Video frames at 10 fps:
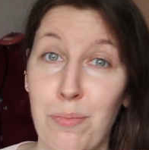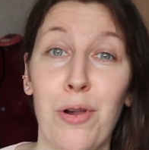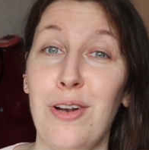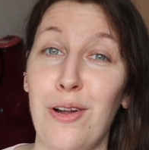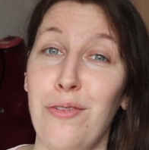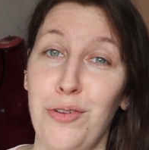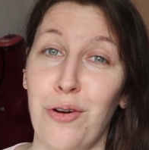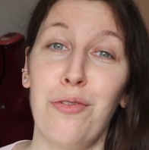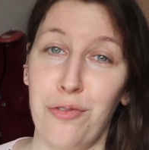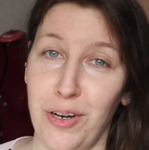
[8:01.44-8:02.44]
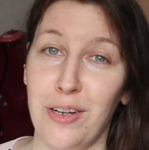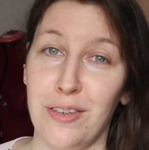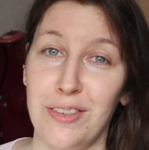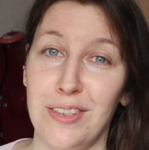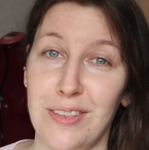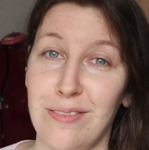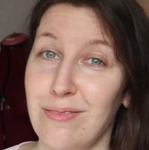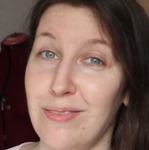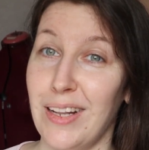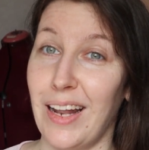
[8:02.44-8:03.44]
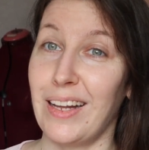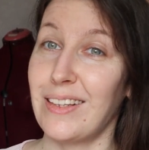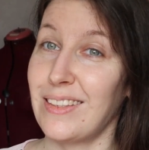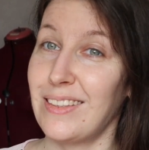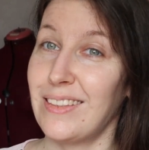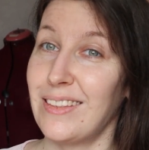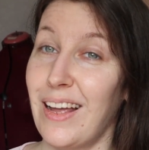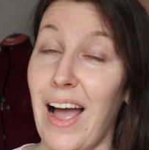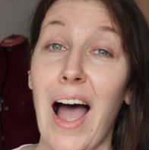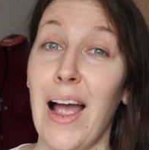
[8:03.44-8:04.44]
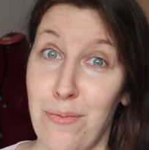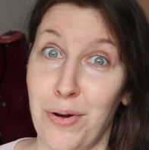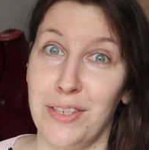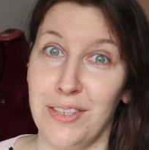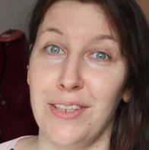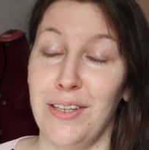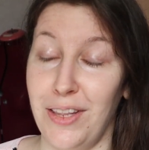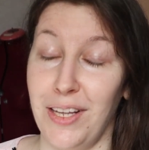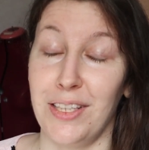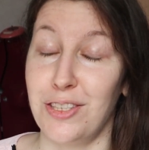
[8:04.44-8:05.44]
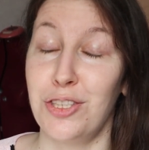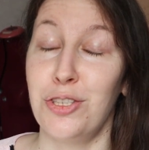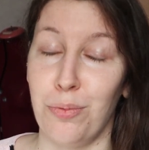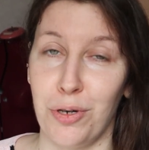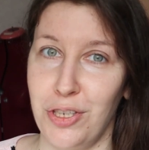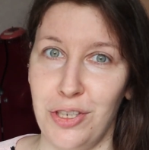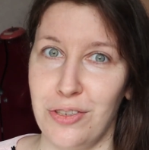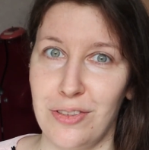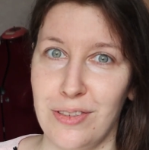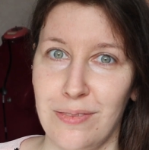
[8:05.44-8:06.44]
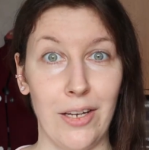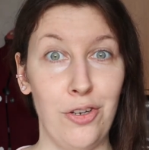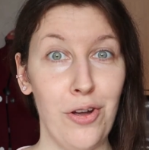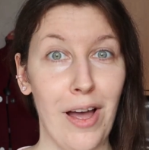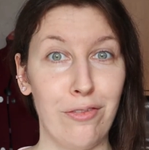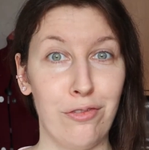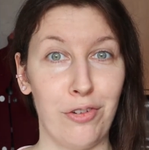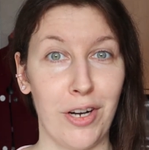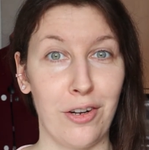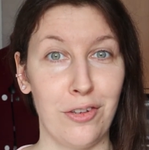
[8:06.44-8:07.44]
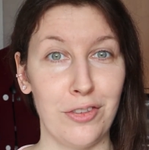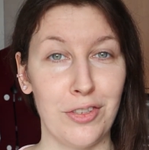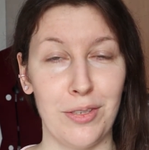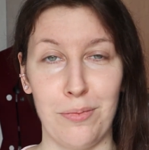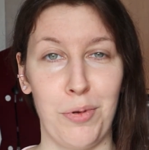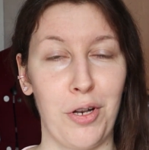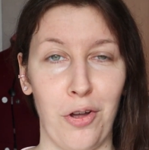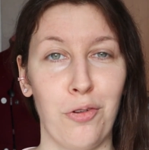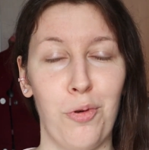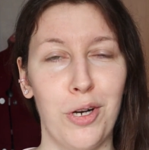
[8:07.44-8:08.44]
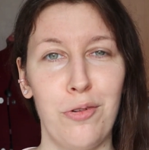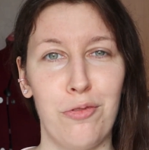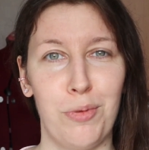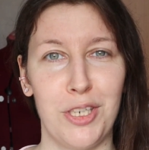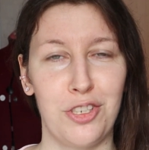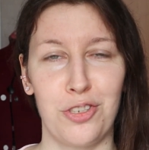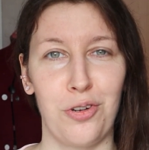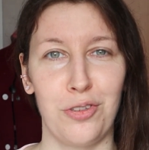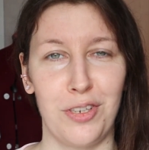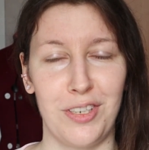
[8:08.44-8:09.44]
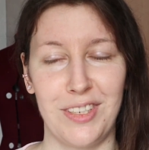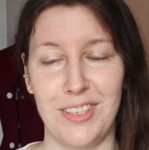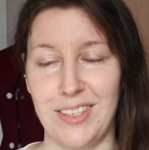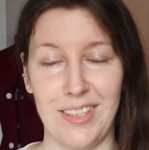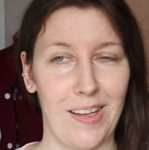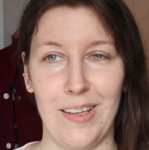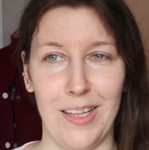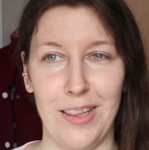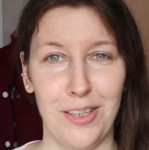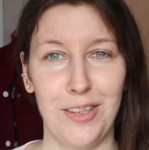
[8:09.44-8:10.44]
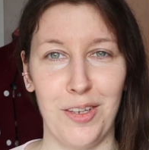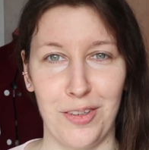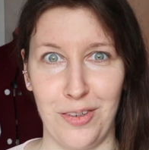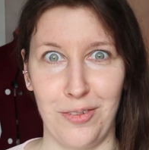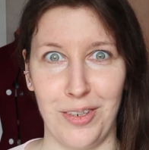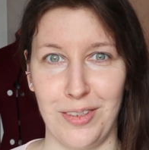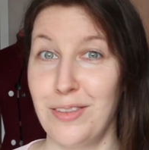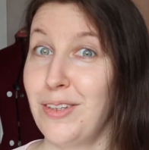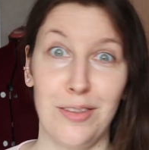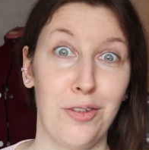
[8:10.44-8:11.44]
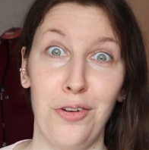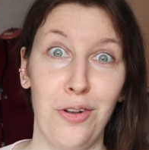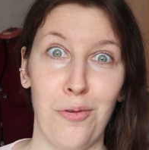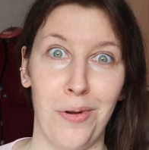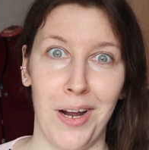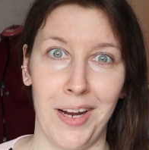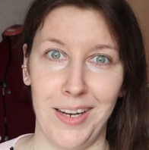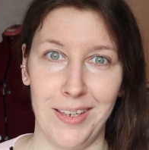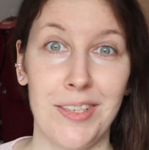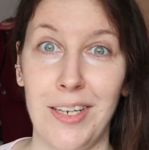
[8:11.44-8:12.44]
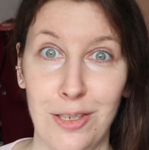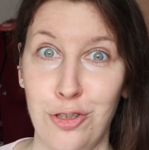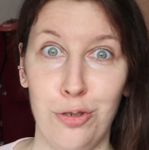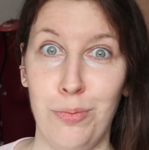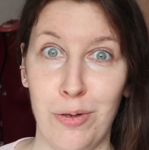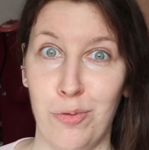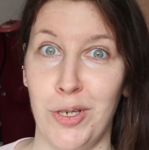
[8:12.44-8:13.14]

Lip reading: People love your freckles. I personally think it's super cute. I do have freckles, but on one of my shoulders and not the other one. Don't know why. Decided to be